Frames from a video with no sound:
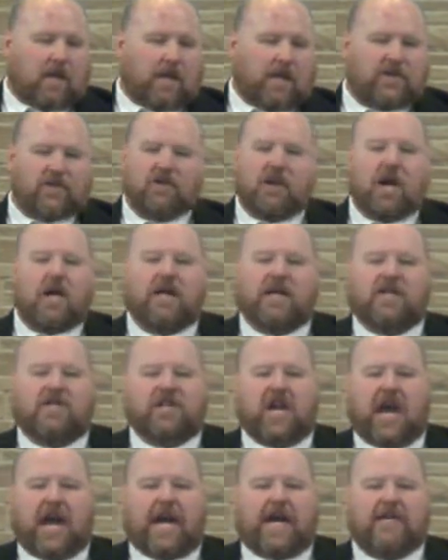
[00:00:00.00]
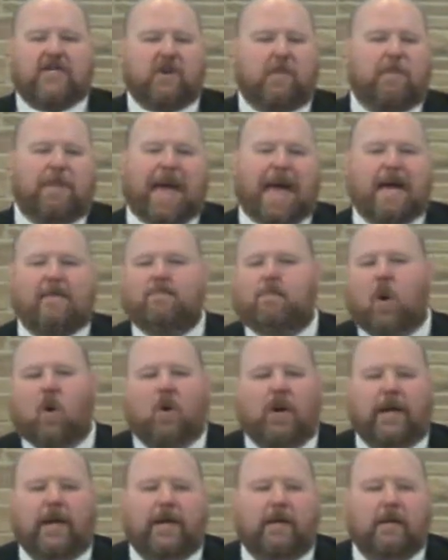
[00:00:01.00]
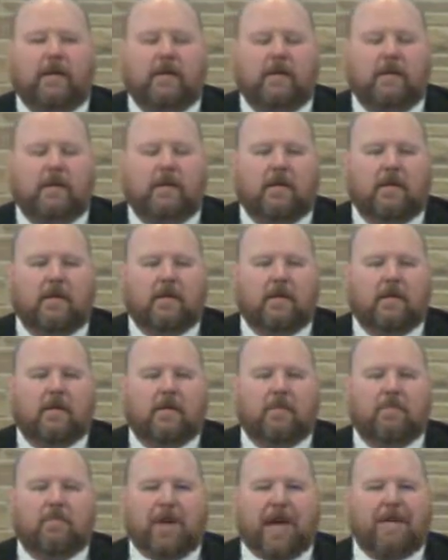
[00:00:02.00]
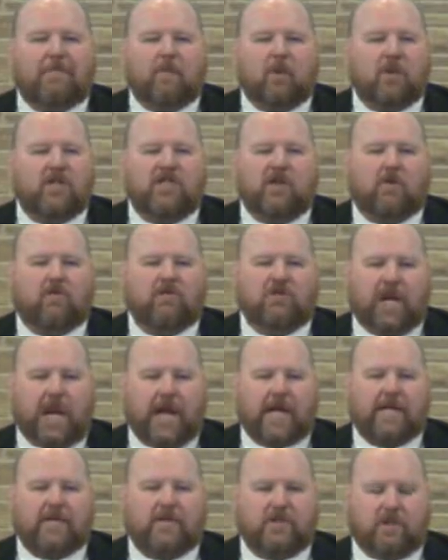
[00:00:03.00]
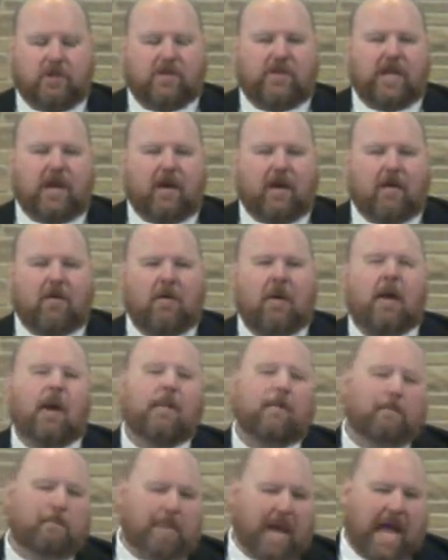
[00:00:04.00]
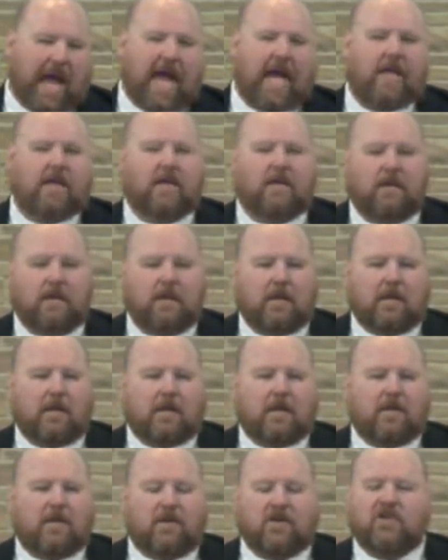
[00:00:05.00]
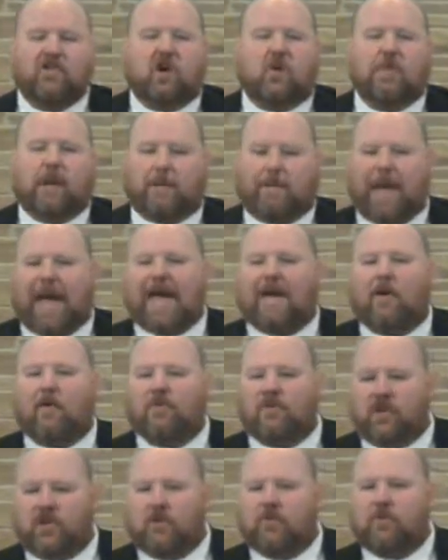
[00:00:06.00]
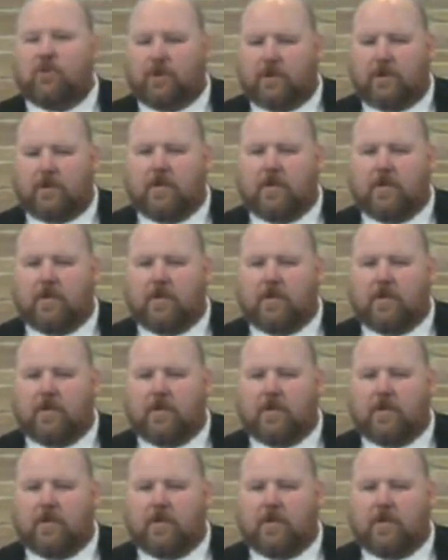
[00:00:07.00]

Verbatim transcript: And you're not going to change a bad boy. Bad boys don't change. You know what they are? Bad. They're just going to be bad on you.